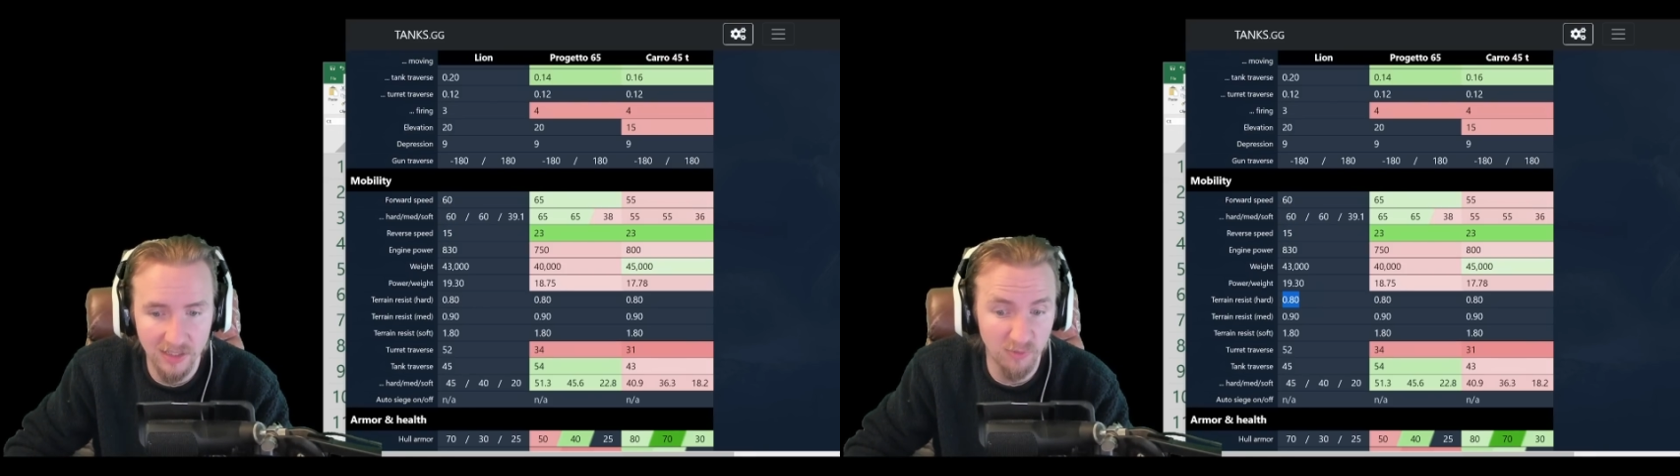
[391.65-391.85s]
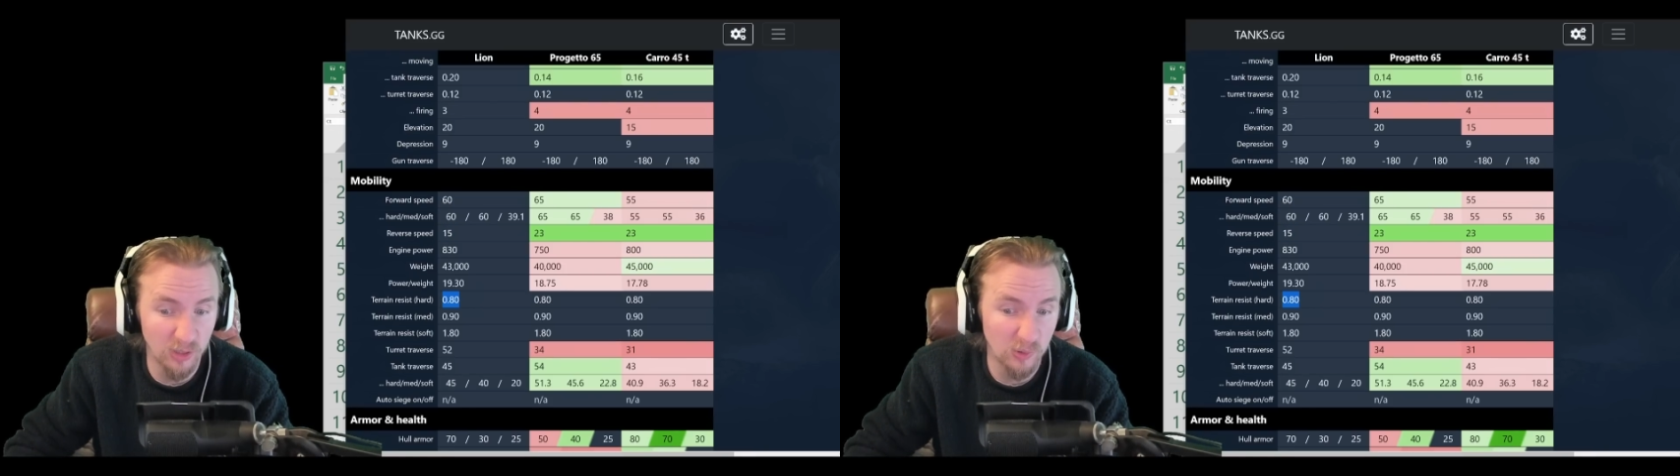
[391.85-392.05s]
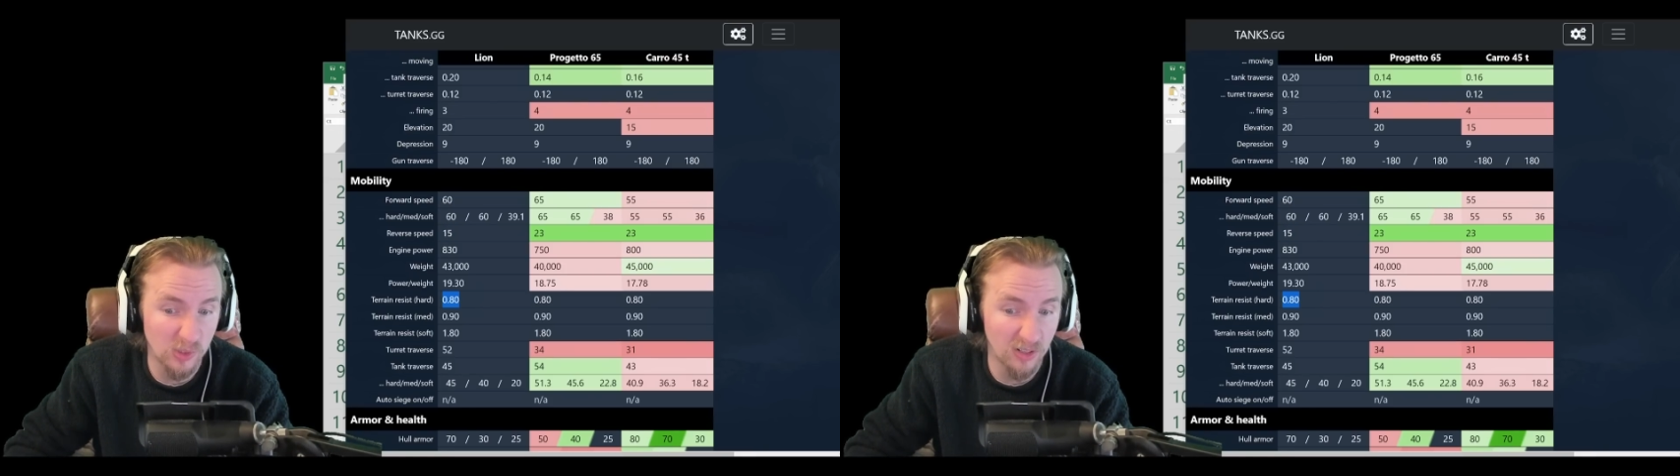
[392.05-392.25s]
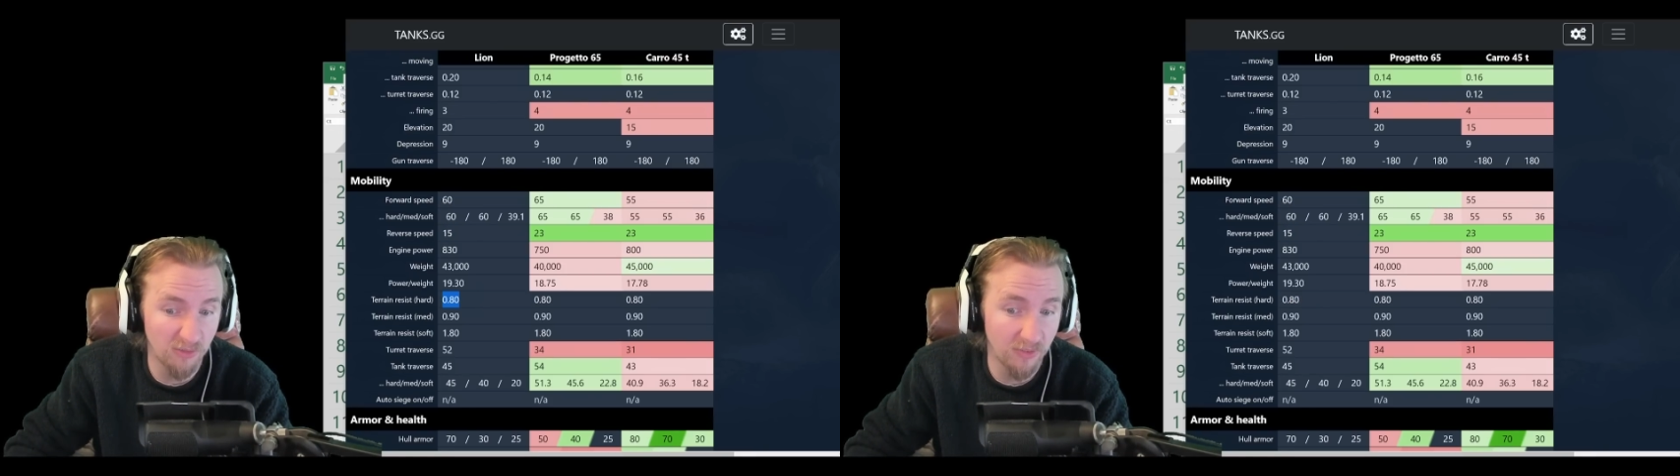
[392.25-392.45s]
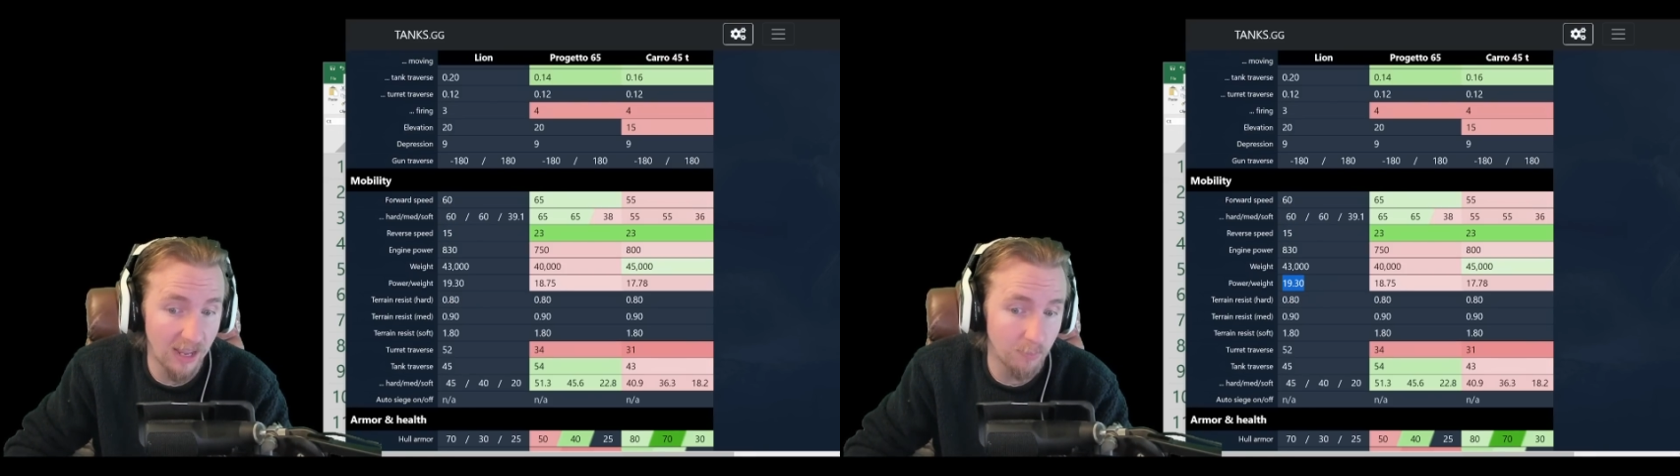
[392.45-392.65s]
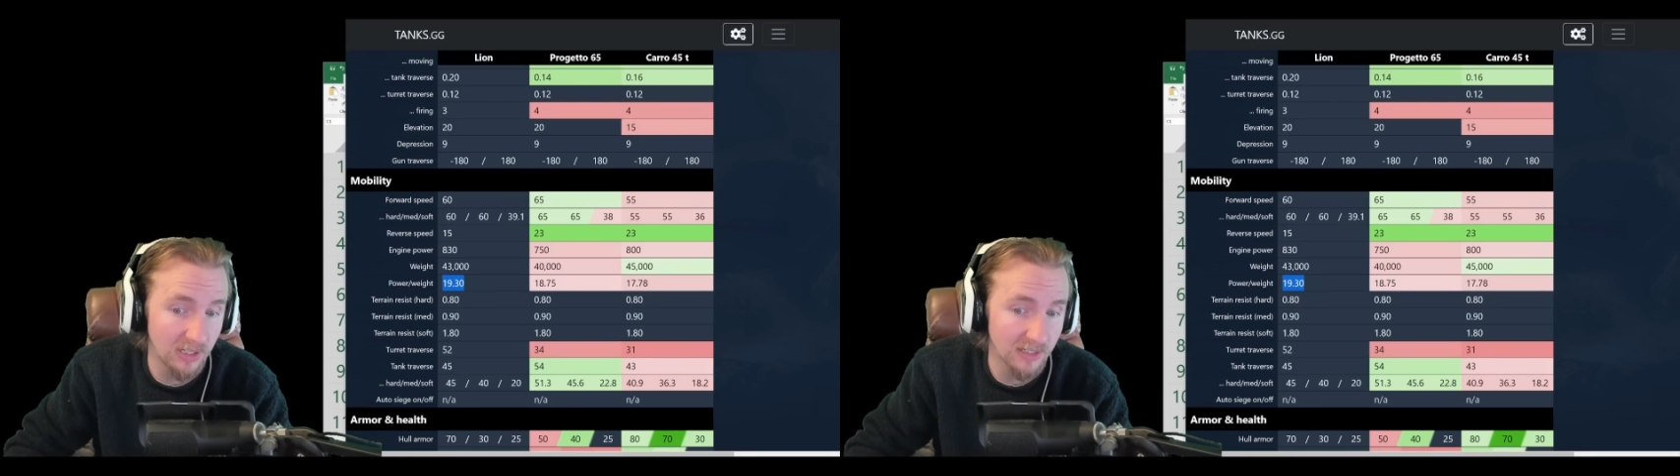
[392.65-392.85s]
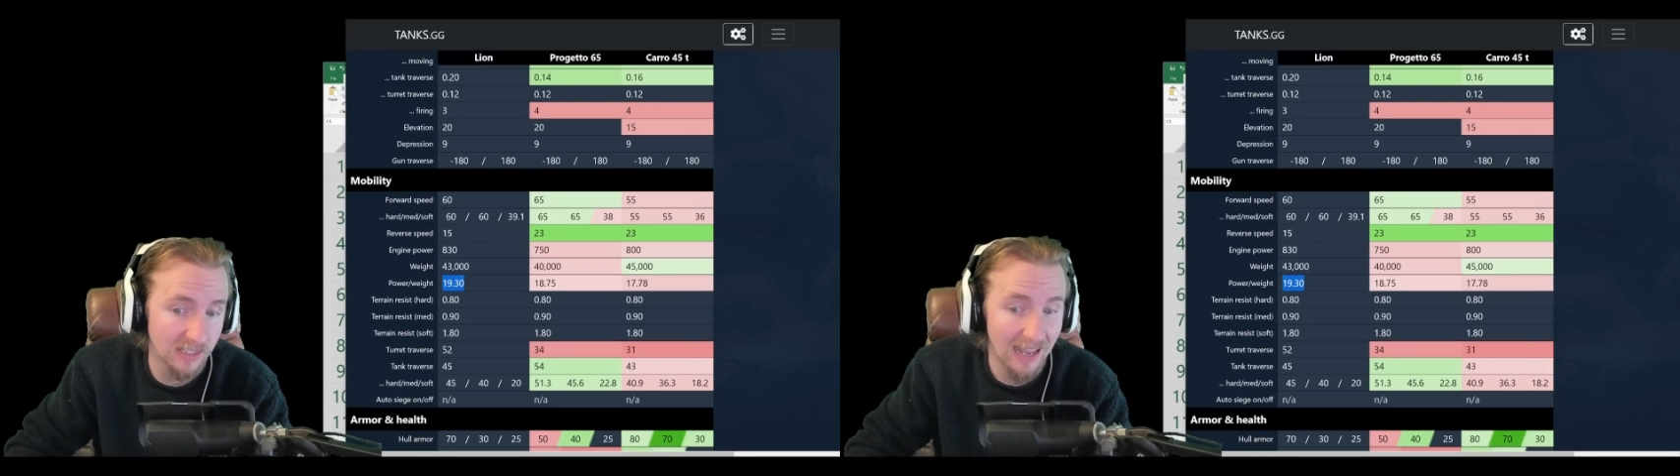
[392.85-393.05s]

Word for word: this vehicle's got a fabulous